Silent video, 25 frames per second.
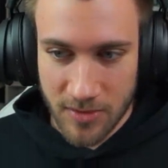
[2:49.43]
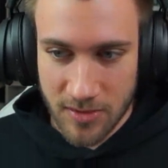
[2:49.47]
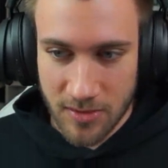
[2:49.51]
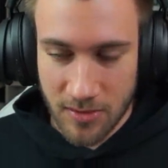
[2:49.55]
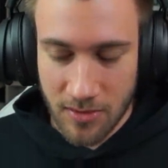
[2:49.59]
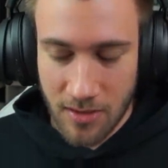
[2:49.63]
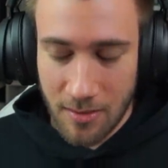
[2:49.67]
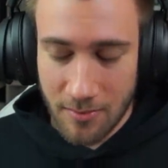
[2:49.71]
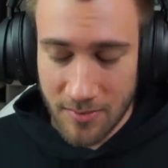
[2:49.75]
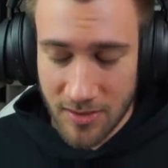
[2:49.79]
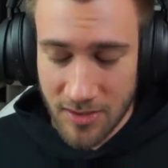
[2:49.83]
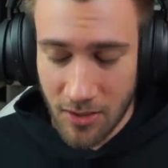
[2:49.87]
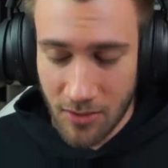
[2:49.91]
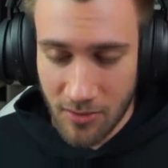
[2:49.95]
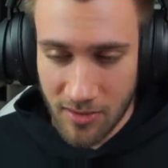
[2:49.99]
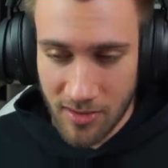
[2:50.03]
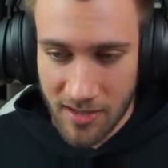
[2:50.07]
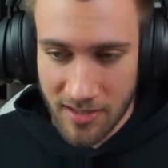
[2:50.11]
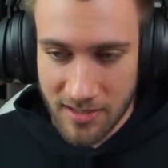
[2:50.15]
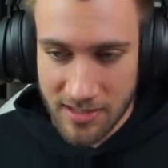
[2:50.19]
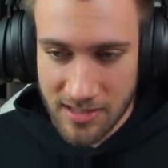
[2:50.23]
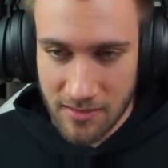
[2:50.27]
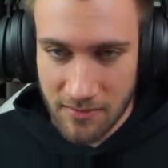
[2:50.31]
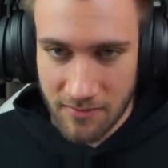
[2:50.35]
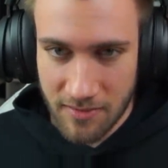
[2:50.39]
so I'm sorry
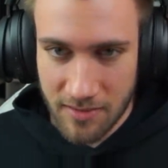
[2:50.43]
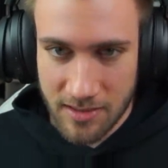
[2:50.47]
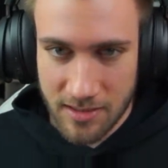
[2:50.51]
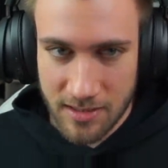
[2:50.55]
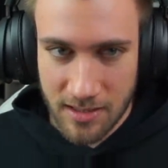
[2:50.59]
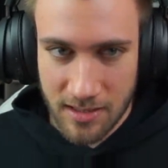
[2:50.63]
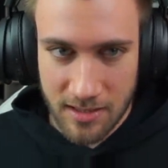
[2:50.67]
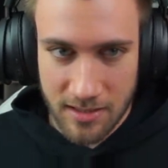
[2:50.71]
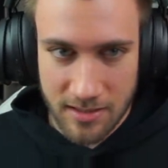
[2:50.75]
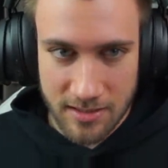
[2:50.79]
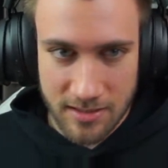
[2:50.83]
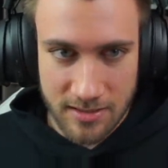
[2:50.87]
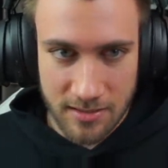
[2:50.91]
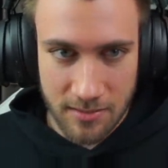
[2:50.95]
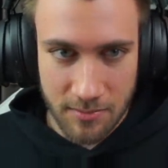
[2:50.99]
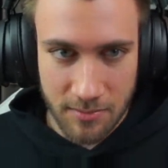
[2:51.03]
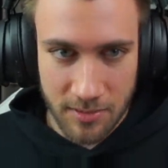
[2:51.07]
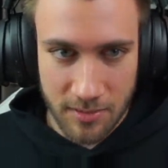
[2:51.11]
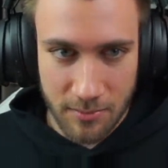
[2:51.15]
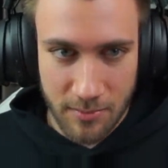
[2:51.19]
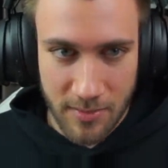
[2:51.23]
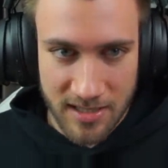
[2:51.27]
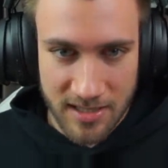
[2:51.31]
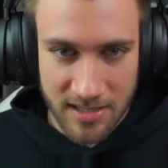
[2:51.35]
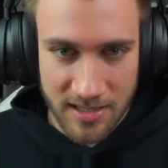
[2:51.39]
guys if it is a
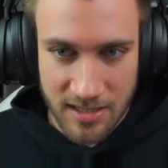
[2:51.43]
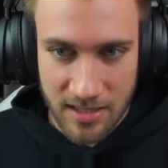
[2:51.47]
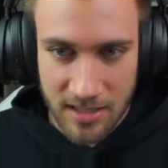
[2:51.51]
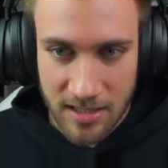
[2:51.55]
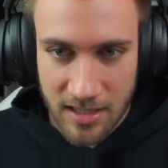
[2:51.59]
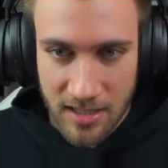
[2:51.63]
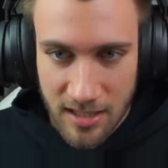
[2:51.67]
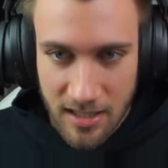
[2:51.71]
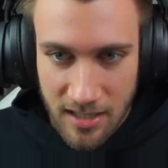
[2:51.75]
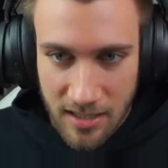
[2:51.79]
bit messy.